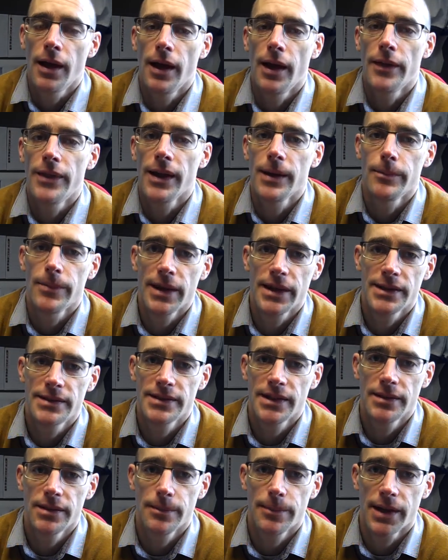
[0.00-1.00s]
They may
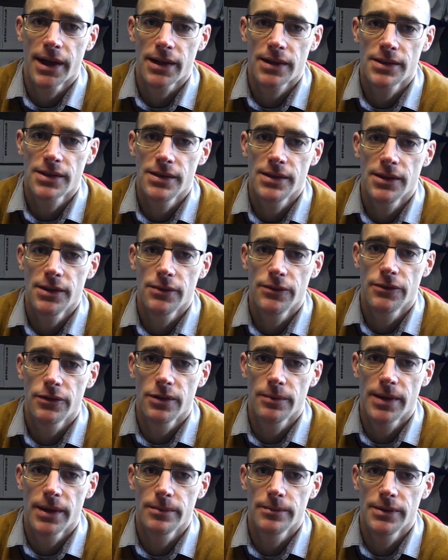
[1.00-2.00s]
send it back to you for
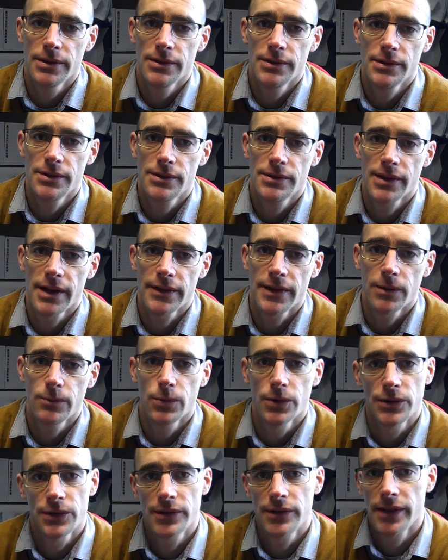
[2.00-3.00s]
amendments, and then
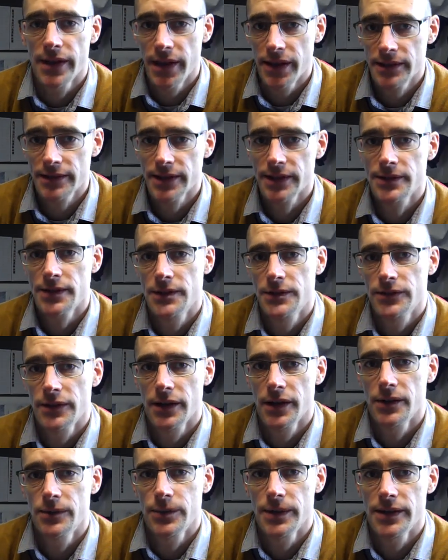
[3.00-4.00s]
once they're
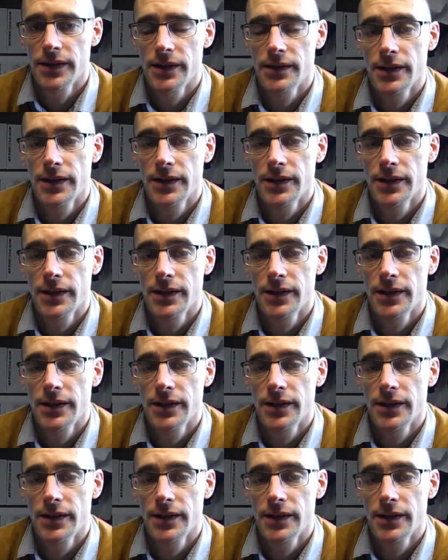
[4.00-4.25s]
satisfied with